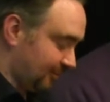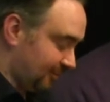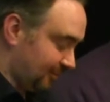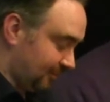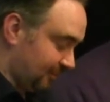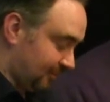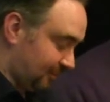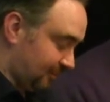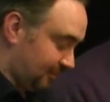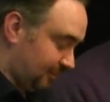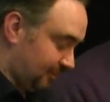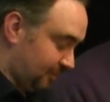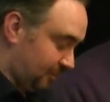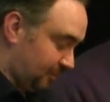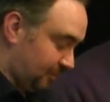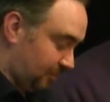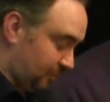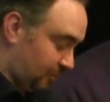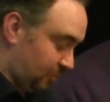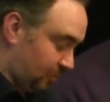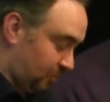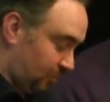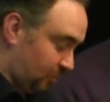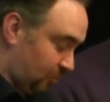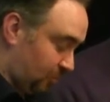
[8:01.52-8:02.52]

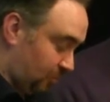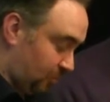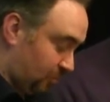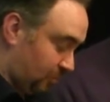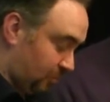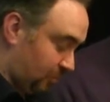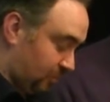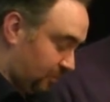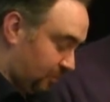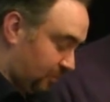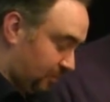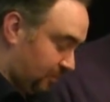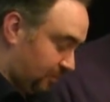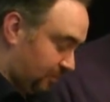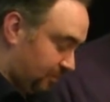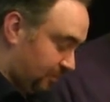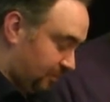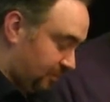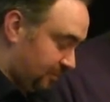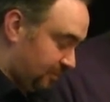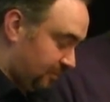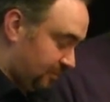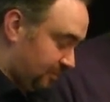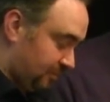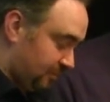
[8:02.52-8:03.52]

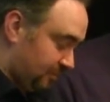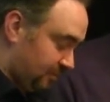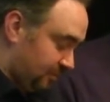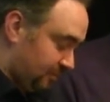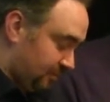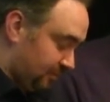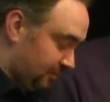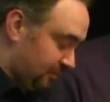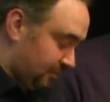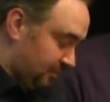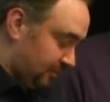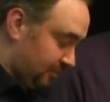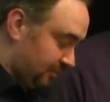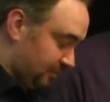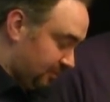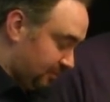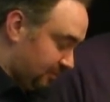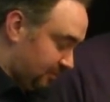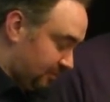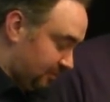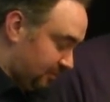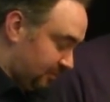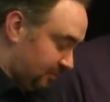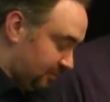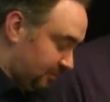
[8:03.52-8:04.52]

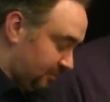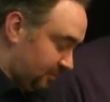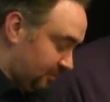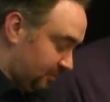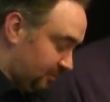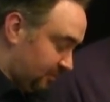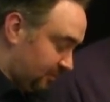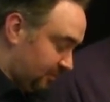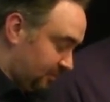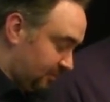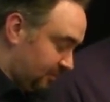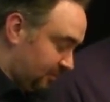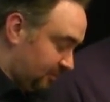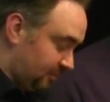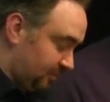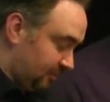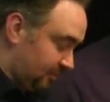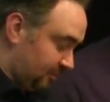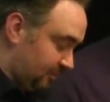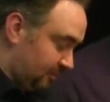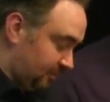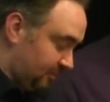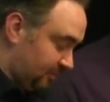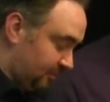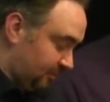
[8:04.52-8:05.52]

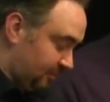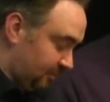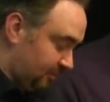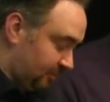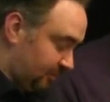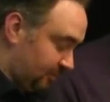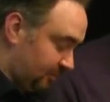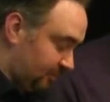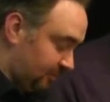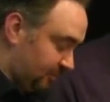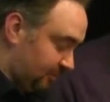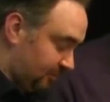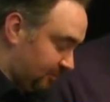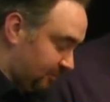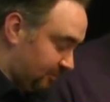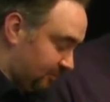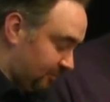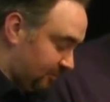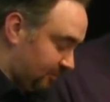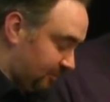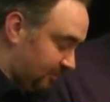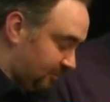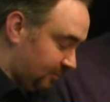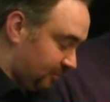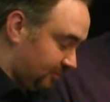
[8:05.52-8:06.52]

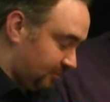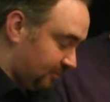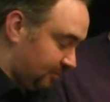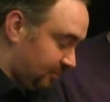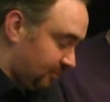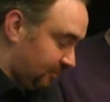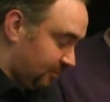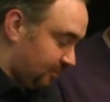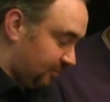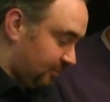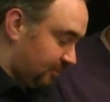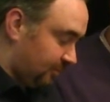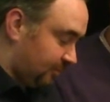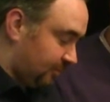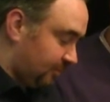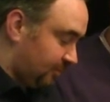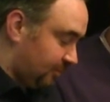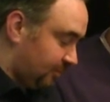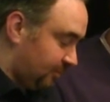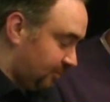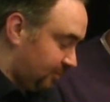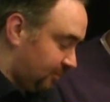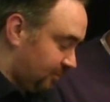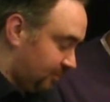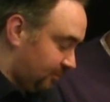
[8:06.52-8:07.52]

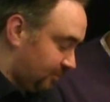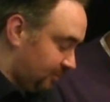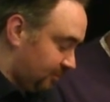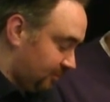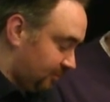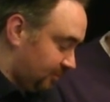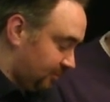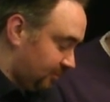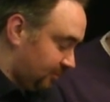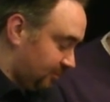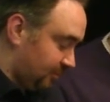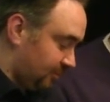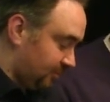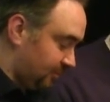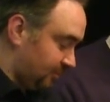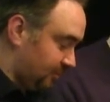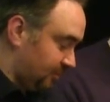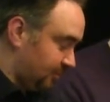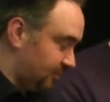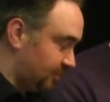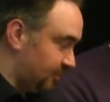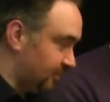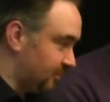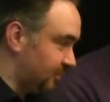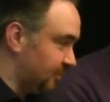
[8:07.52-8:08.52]

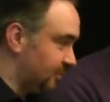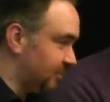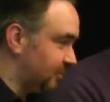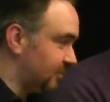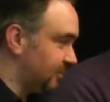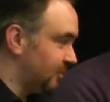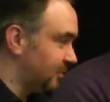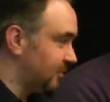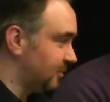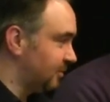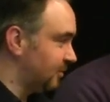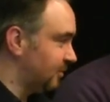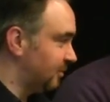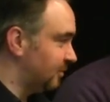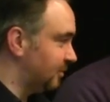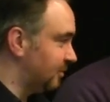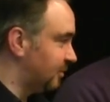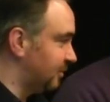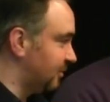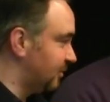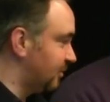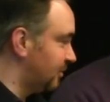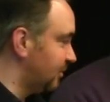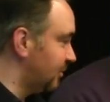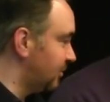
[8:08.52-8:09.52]
(not speaking)